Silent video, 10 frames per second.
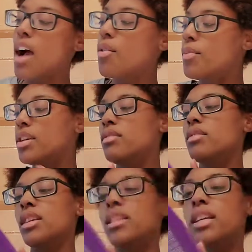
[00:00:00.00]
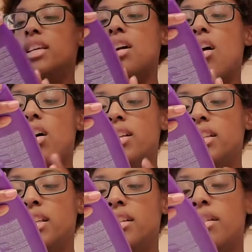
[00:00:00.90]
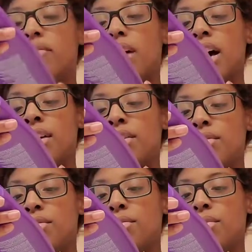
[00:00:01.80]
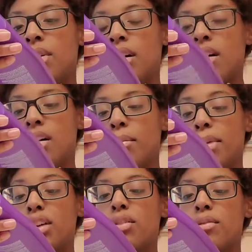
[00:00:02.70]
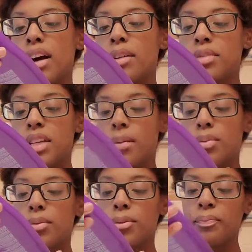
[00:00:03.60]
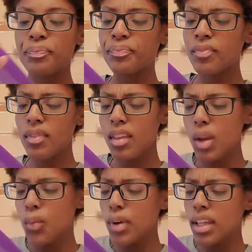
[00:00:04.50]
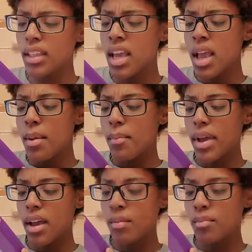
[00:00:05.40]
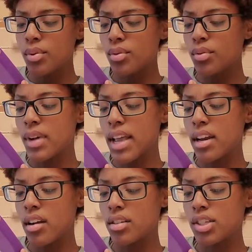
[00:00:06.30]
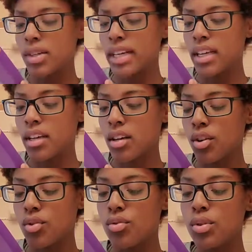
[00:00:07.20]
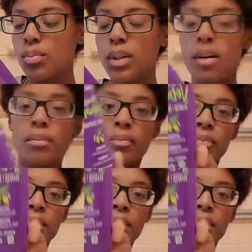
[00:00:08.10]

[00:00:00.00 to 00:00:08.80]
I will be using the Aussie Volume, Miracle Volume Shampoo with Bamboo and Australian Kakadu Plum.